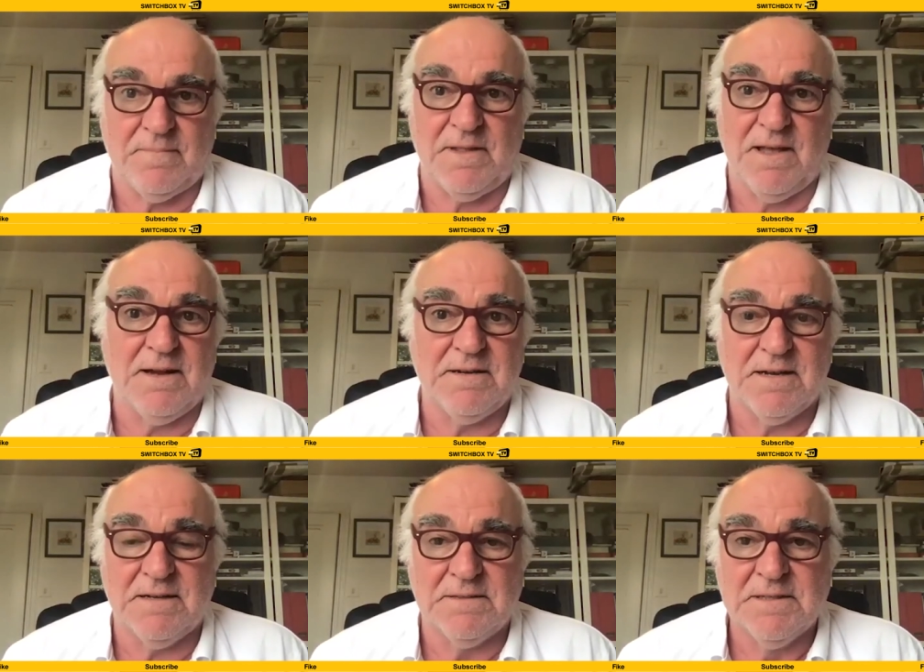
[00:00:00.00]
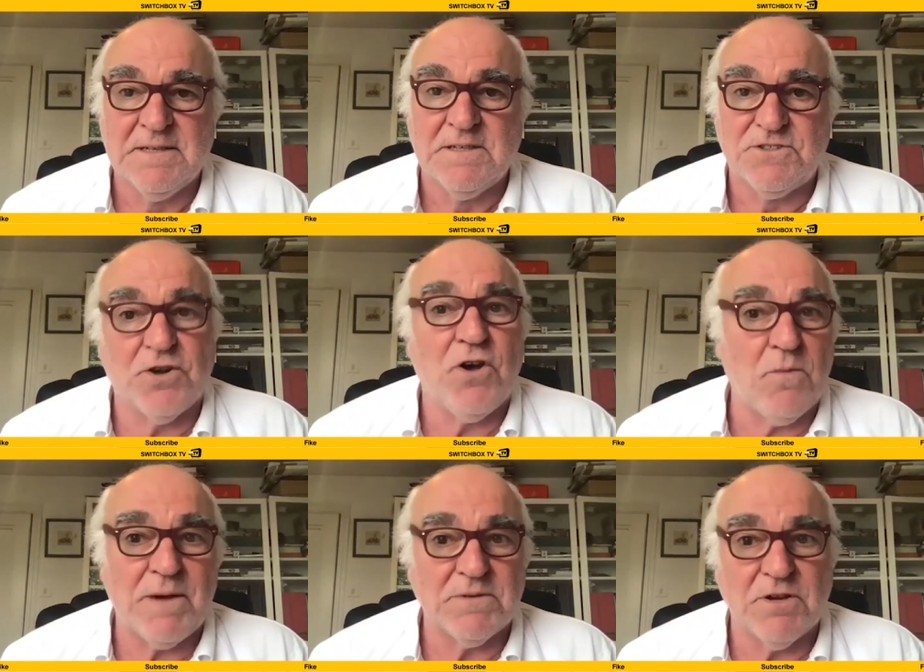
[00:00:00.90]
And John
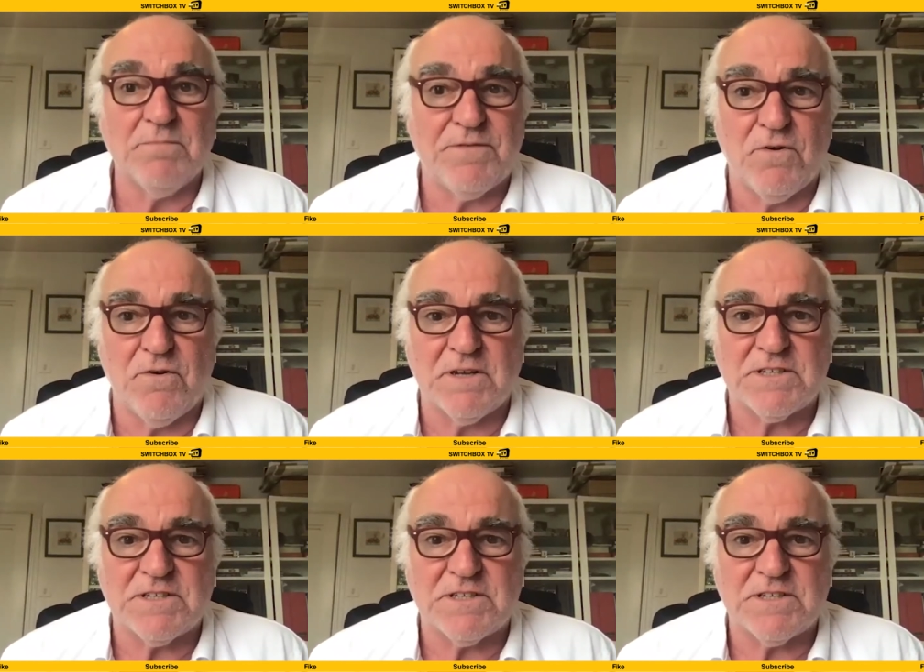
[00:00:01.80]
Otway was on before us.